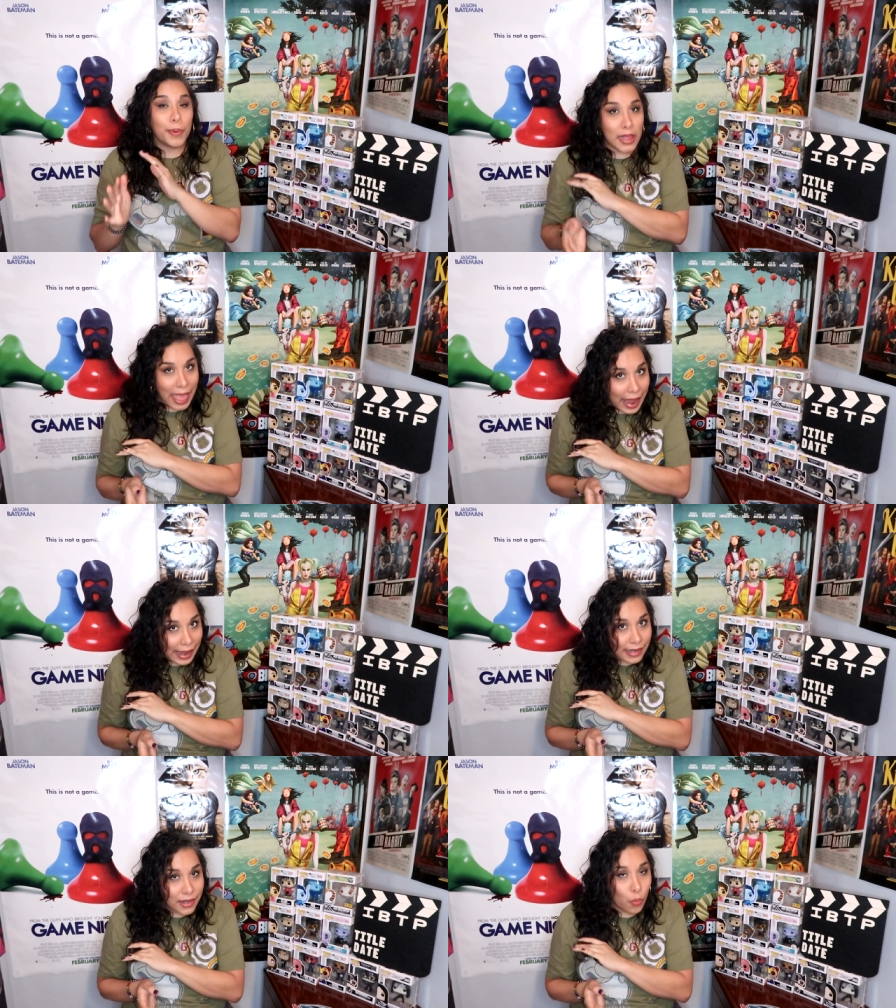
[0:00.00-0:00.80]

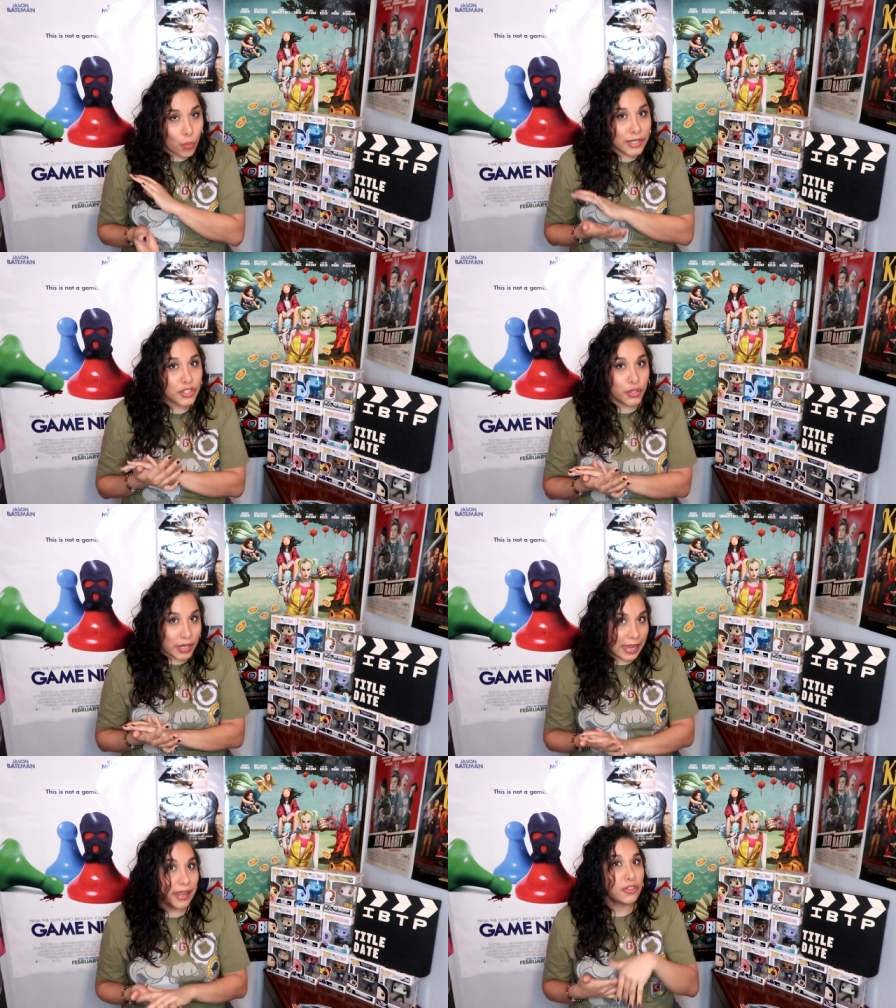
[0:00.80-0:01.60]
plan was to
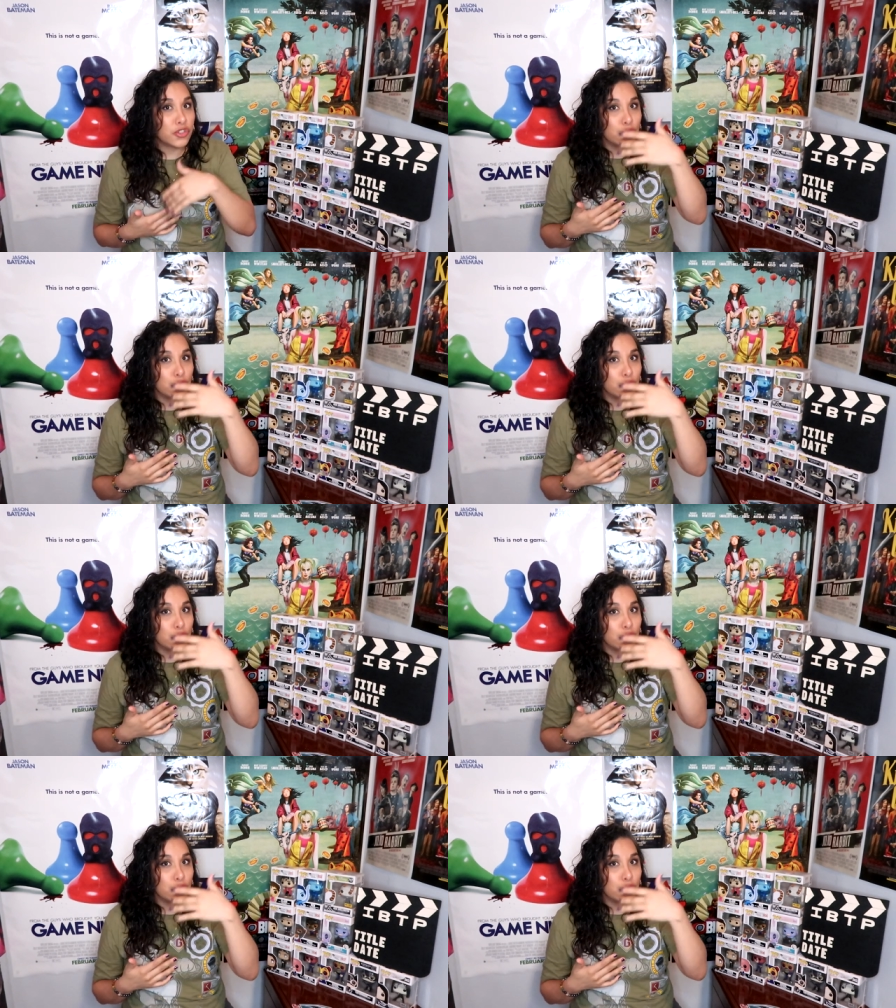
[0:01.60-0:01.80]
get